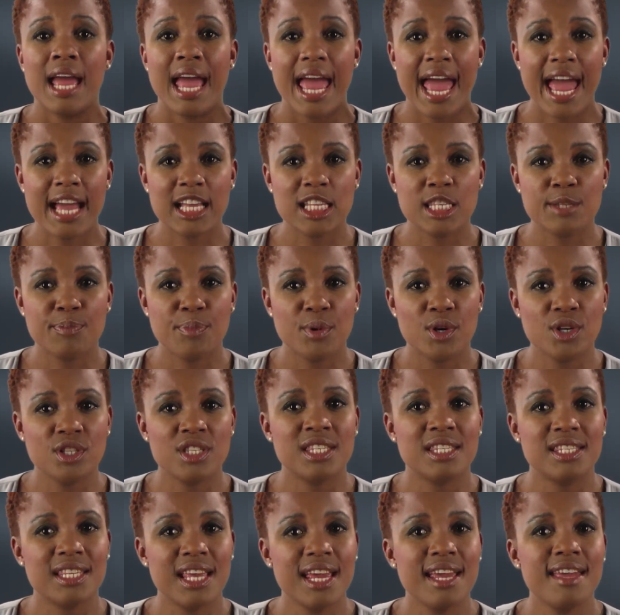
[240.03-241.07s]
Experts
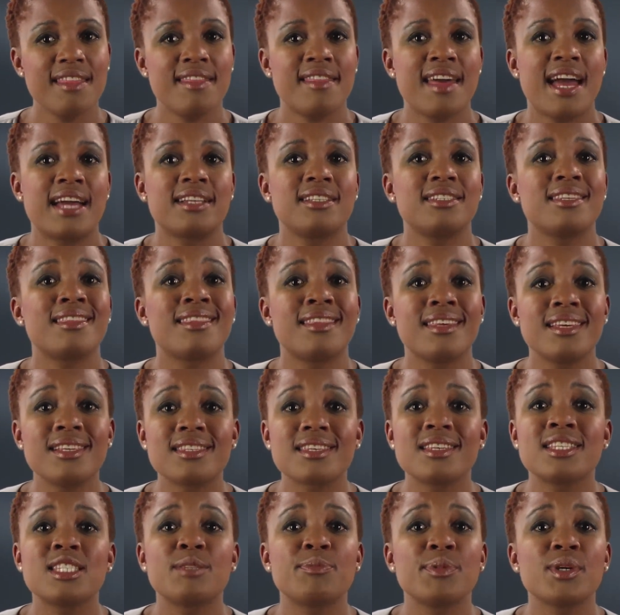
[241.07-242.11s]
say that this
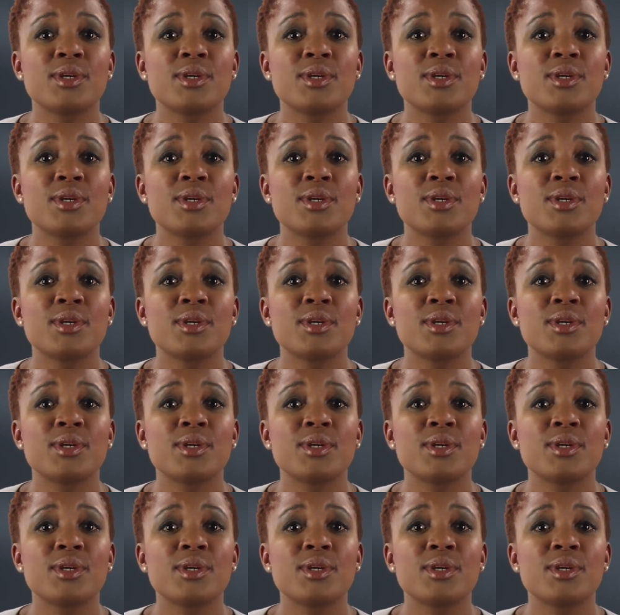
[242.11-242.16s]
is